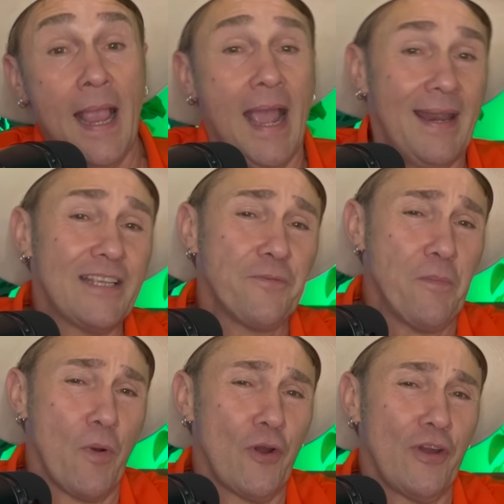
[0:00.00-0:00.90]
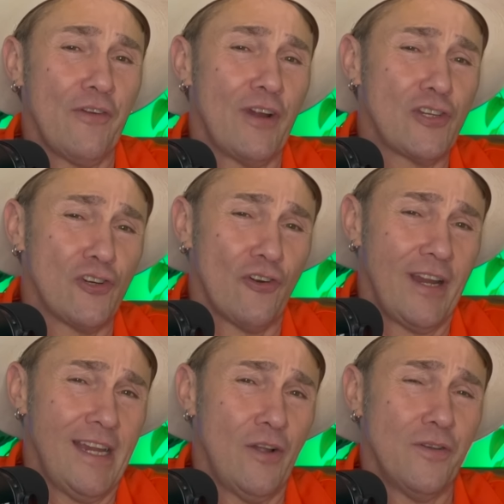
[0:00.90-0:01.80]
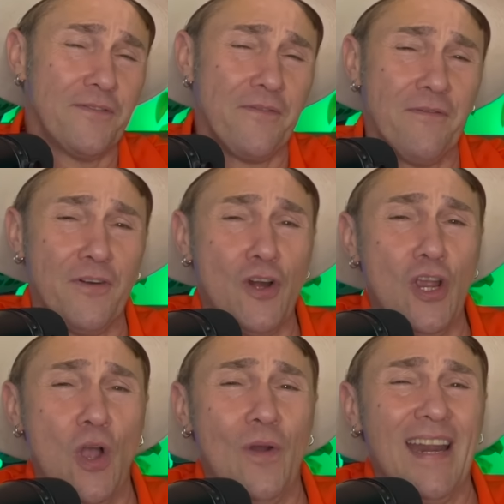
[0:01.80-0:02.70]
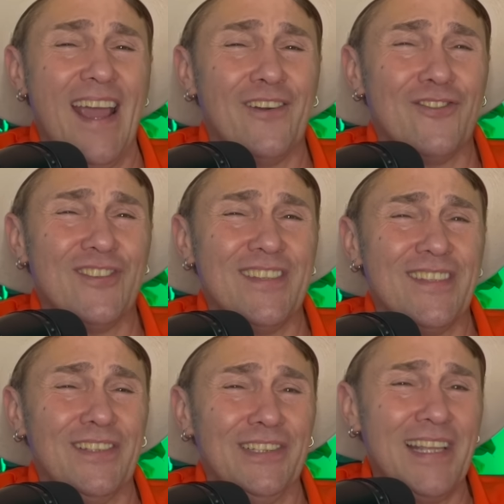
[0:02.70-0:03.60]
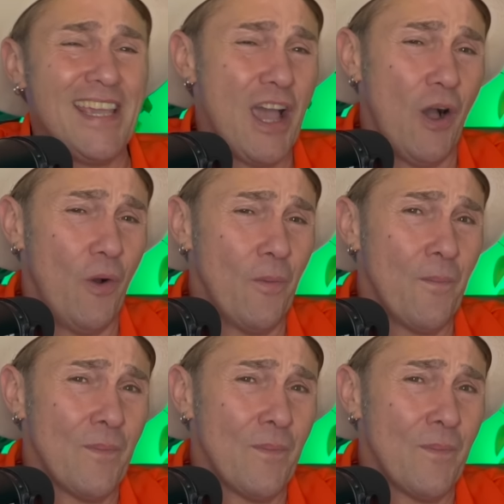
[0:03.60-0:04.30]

And that's when Mercury retrograde goes from Virgo and enters into Leo.